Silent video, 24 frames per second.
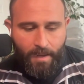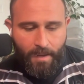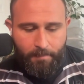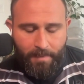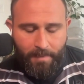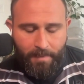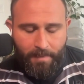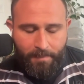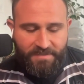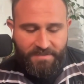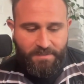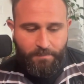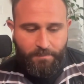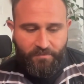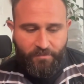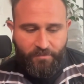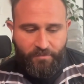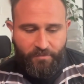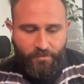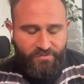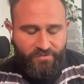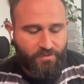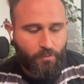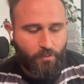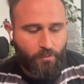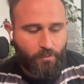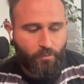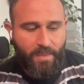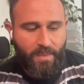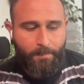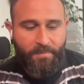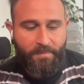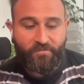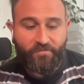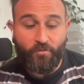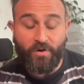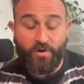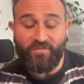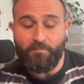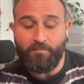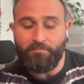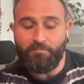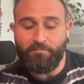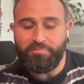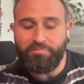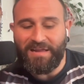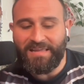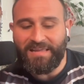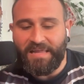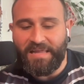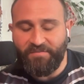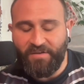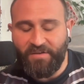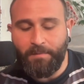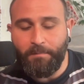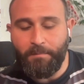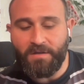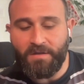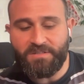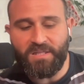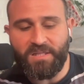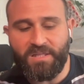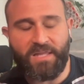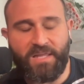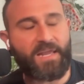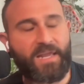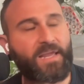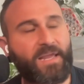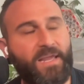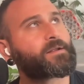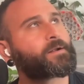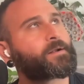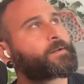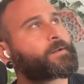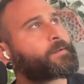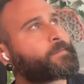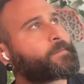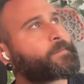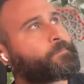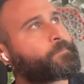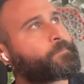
and maybe some of those know that before even plant life came onto land,